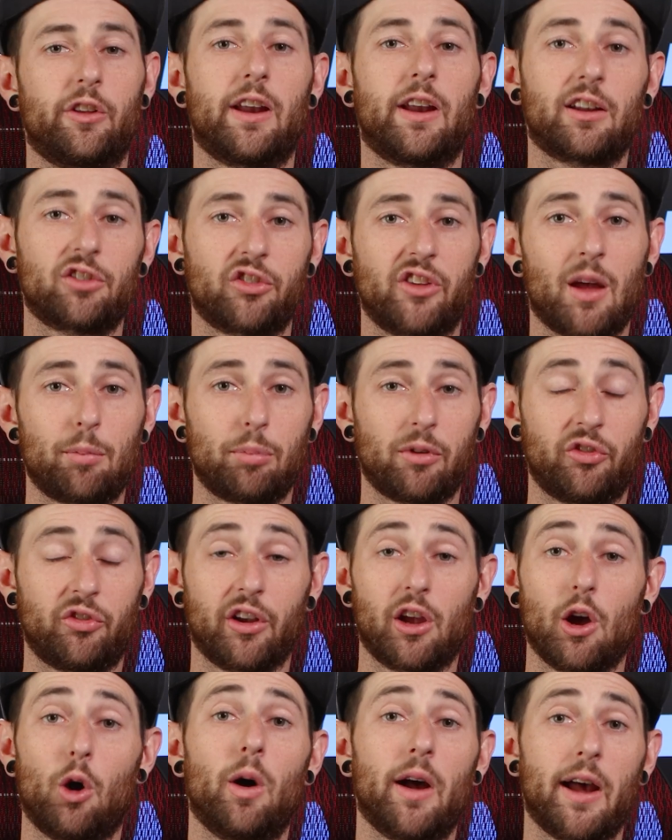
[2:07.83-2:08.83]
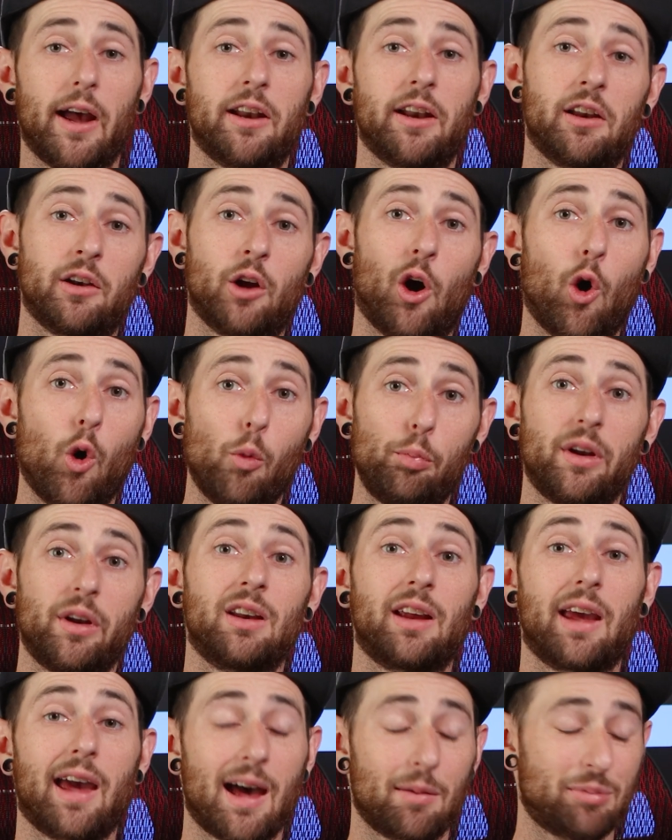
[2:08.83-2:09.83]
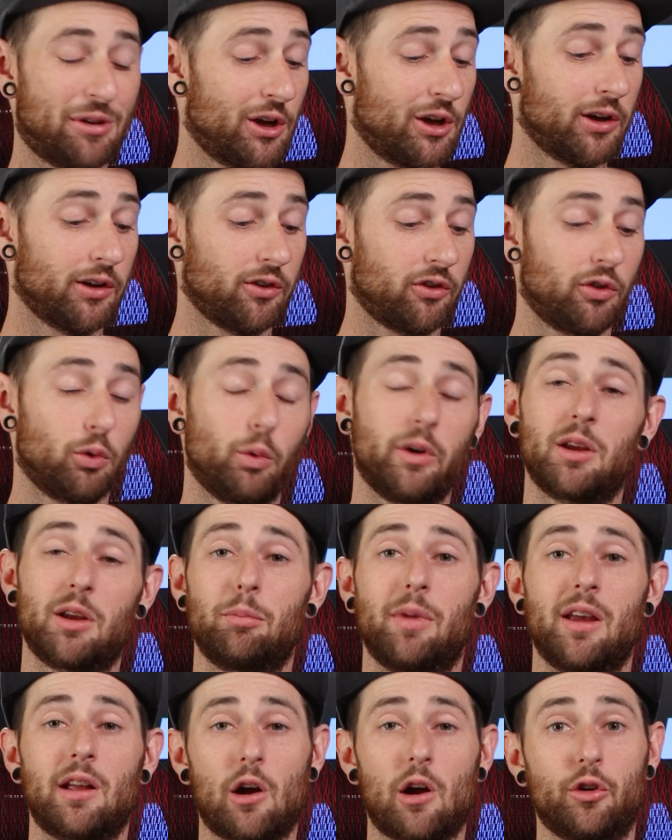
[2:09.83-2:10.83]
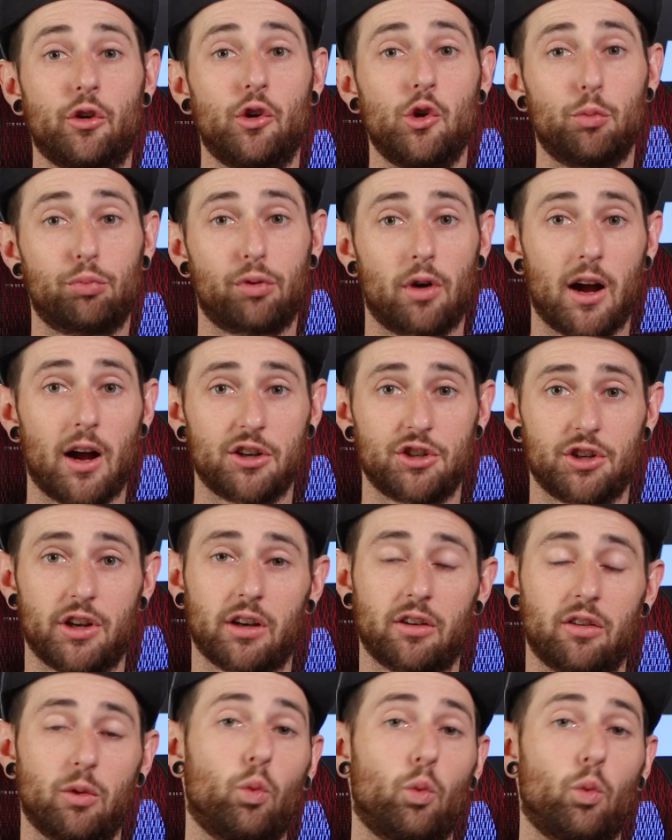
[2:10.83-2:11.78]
the next step is to go ahead and open CapCut so we can make our new project.